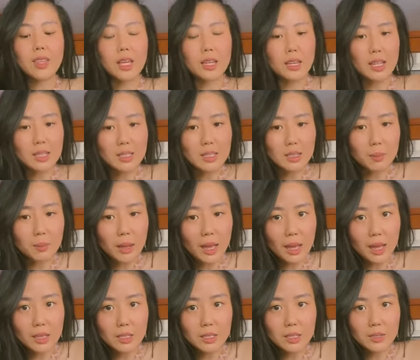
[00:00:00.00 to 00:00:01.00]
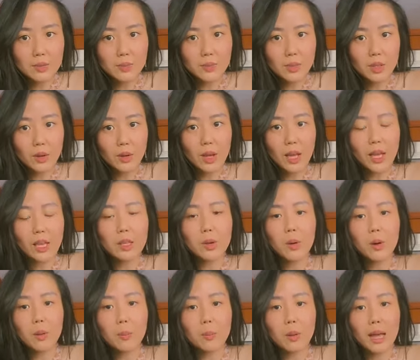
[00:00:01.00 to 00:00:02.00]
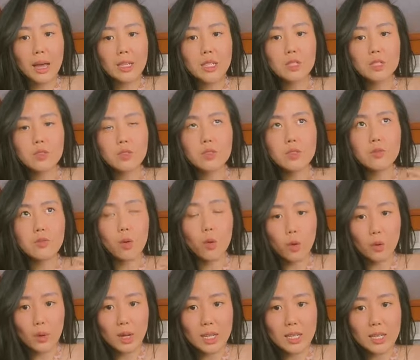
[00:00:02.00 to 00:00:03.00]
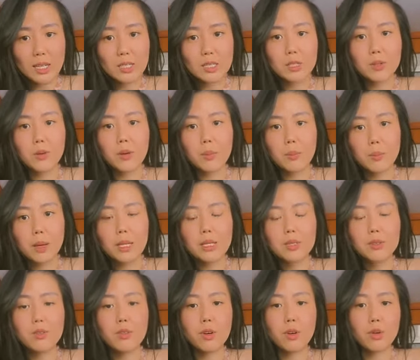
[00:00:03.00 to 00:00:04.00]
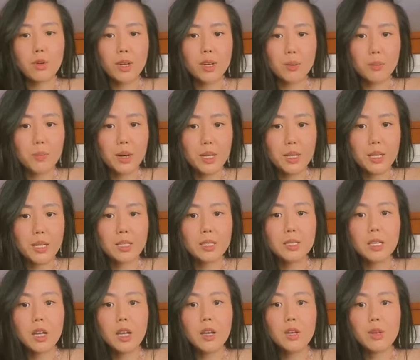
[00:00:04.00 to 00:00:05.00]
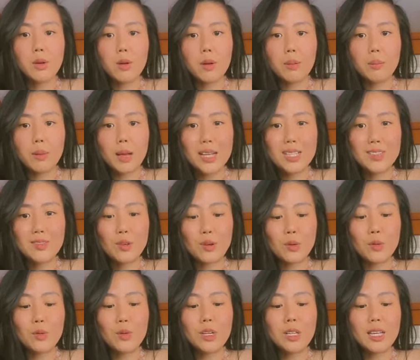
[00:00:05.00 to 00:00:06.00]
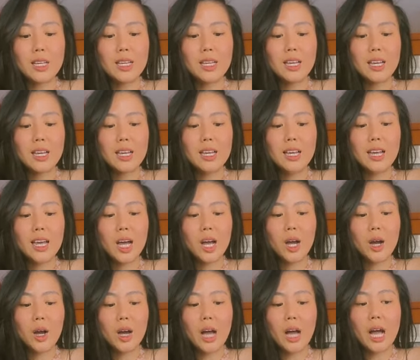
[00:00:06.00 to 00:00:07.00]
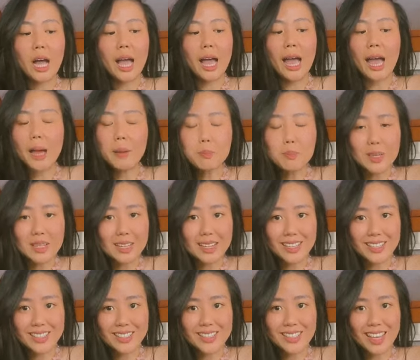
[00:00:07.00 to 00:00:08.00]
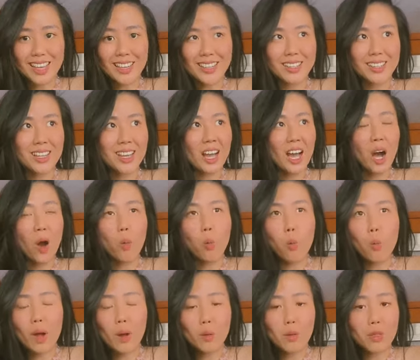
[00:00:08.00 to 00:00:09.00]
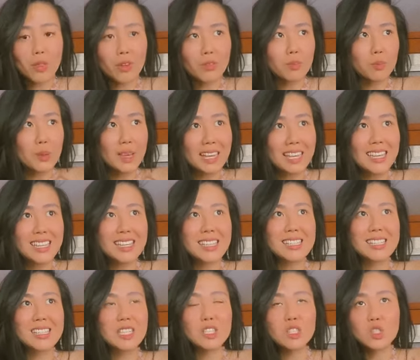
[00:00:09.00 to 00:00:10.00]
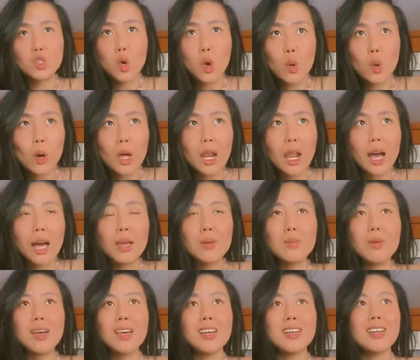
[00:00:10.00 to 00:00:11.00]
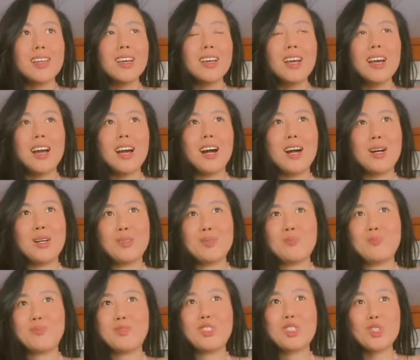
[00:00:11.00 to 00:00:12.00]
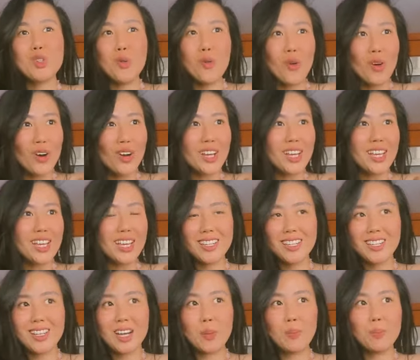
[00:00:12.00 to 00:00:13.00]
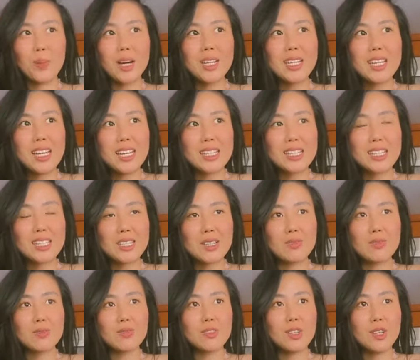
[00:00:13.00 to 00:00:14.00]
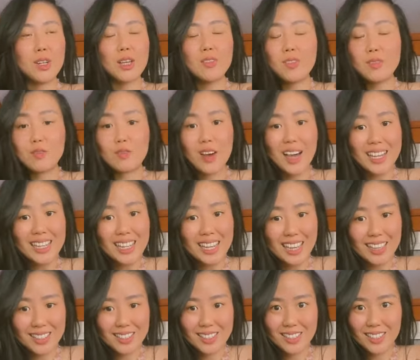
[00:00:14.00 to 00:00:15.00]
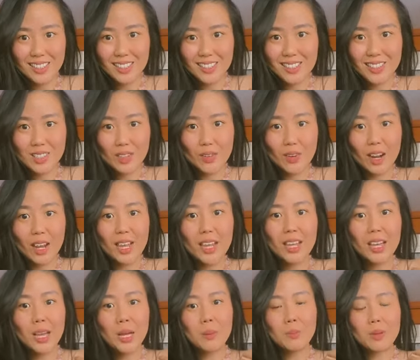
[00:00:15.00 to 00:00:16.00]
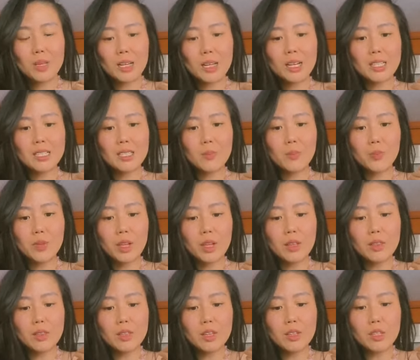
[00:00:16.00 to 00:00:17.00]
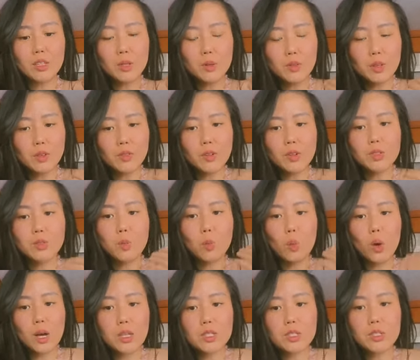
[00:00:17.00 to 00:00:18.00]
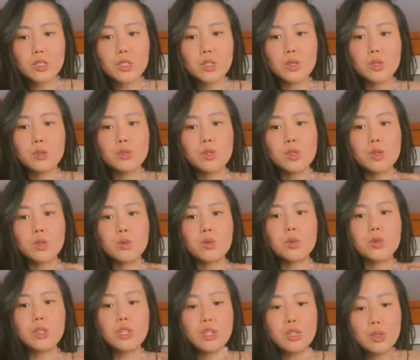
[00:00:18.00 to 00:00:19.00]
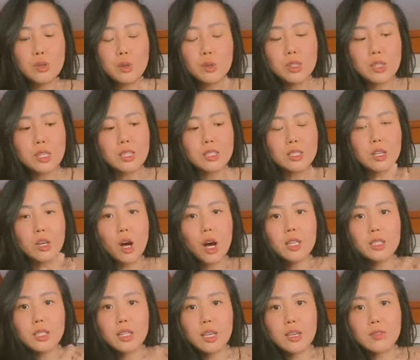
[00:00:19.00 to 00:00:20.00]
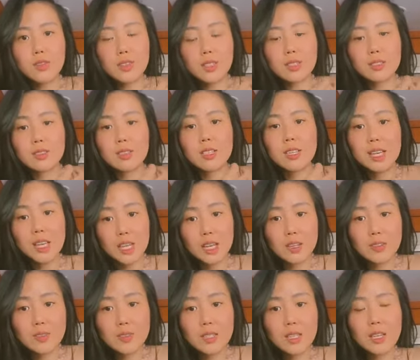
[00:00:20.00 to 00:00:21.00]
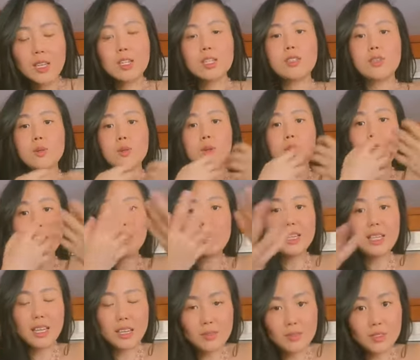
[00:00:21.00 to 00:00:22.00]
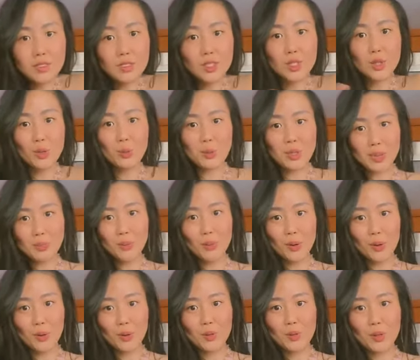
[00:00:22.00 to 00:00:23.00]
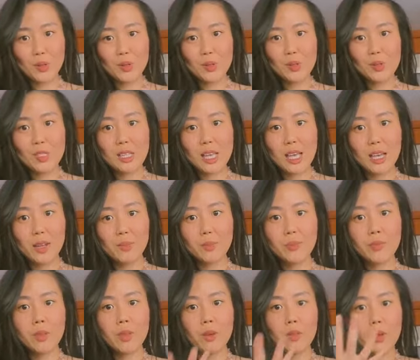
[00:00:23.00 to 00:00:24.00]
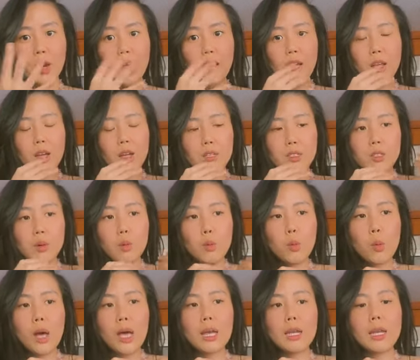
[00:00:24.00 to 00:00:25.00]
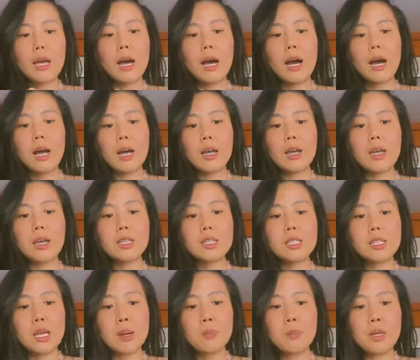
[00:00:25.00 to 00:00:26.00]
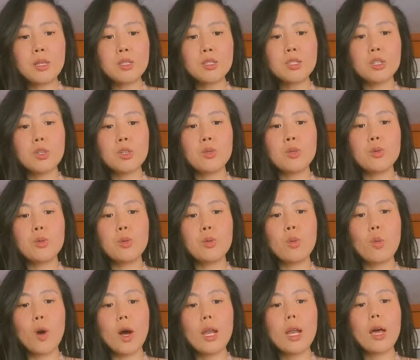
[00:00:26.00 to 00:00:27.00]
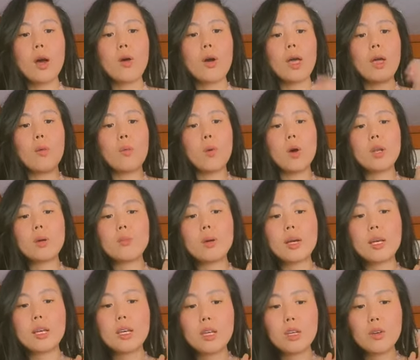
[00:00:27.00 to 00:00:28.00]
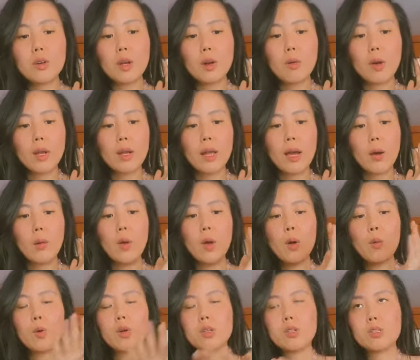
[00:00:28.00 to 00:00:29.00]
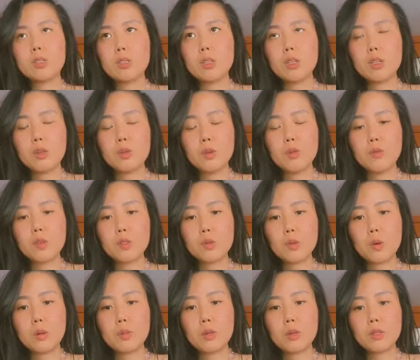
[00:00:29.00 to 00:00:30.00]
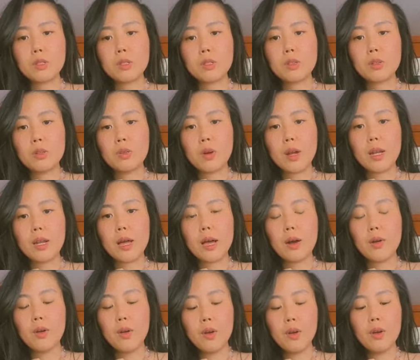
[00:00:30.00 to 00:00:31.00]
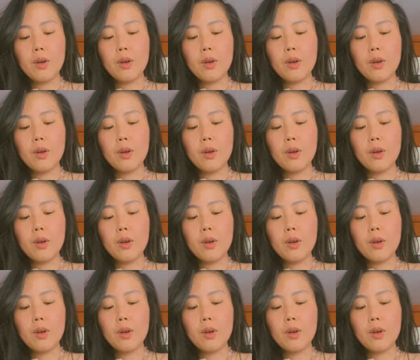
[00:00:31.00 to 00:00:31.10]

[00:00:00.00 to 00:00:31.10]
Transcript: then there's a match. Okay. You're a match for greatness. You're a match for great abundance. You're a match for really happiness and a wealth of peace, soul alignment, um, joy and abundance of, you know, even finances, right? Because the universe wants you to use these God-given gifts to give to people. Do you understand? Right? So when I step into what, okay, what am I hearing right now? What does the universe want me to do right now?